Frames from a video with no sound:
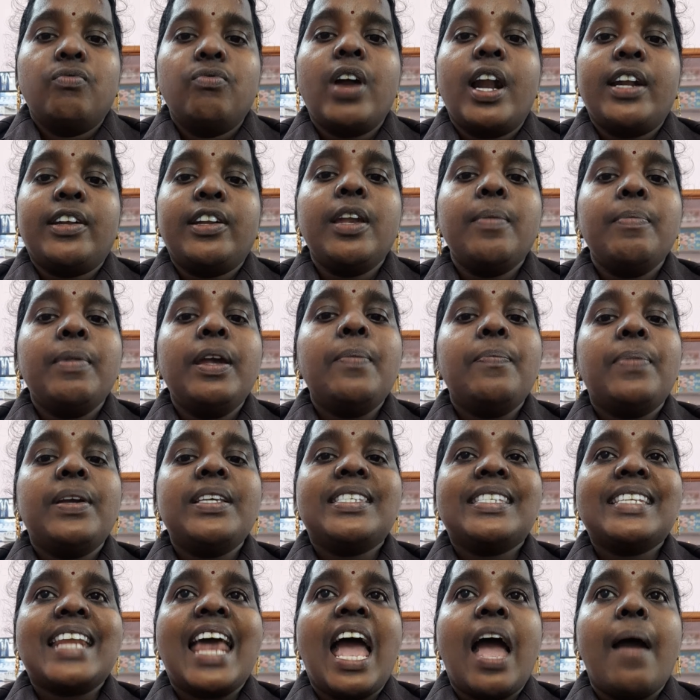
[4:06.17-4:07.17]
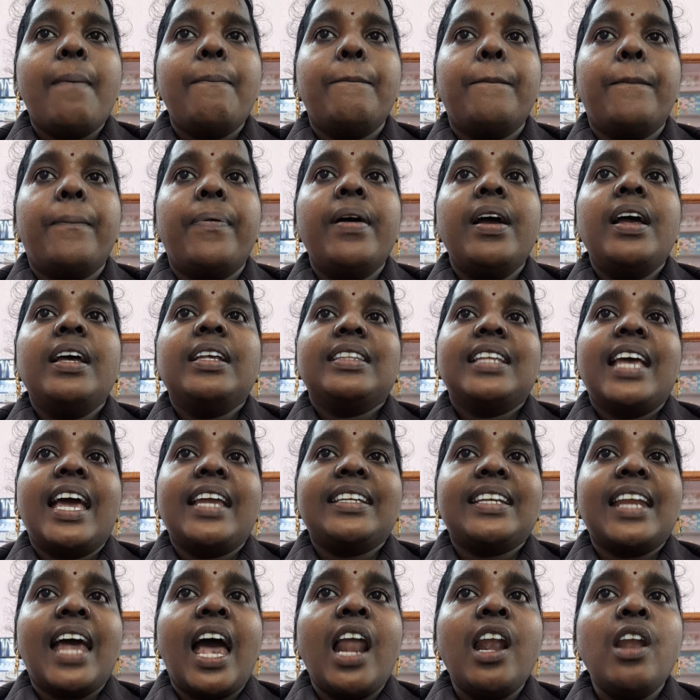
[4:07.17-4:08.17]
What do you mean by snap?
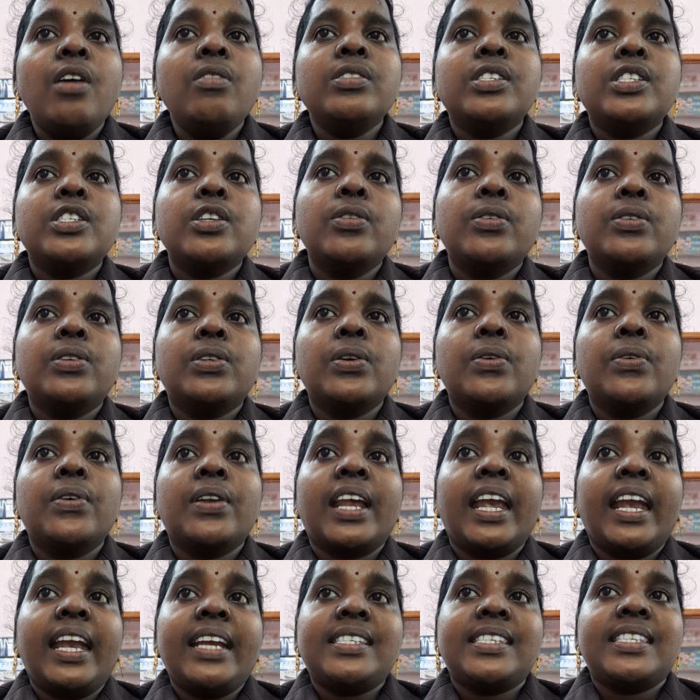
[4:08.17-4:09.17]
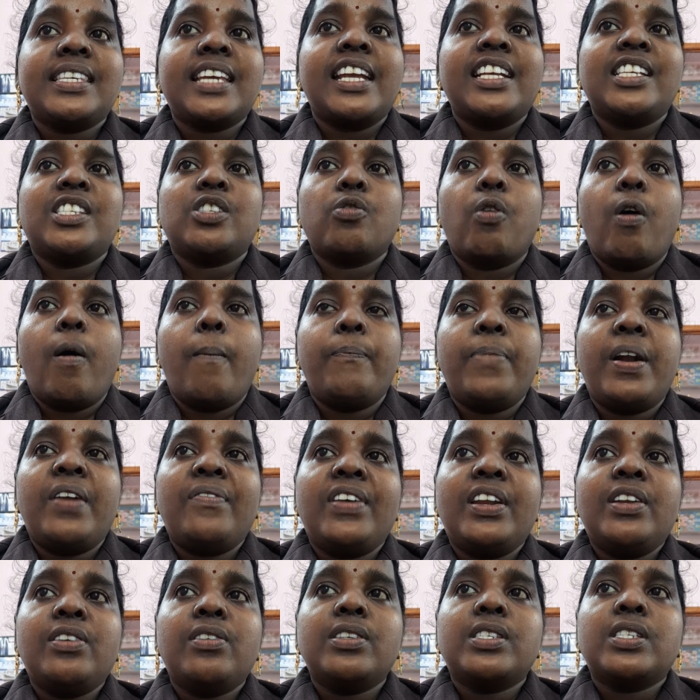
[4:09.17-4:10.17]
That allows you to resize open
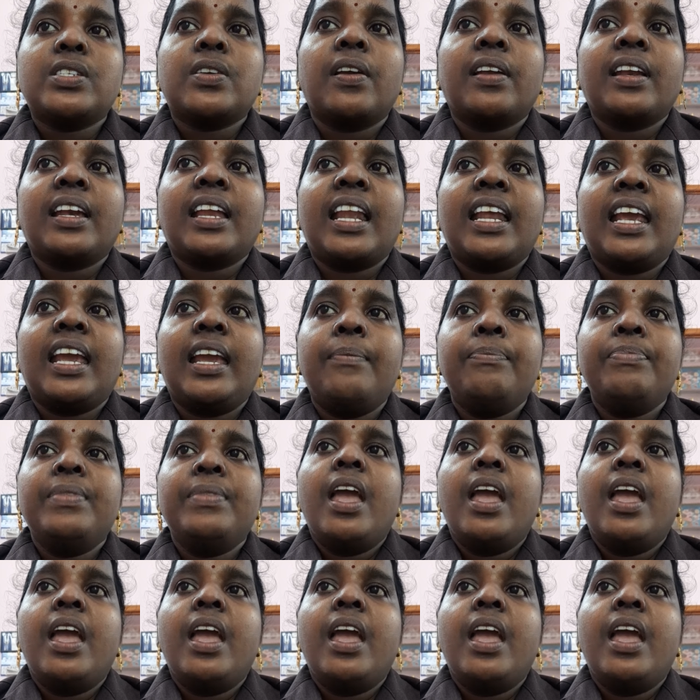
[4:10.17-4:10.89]
windows quickly,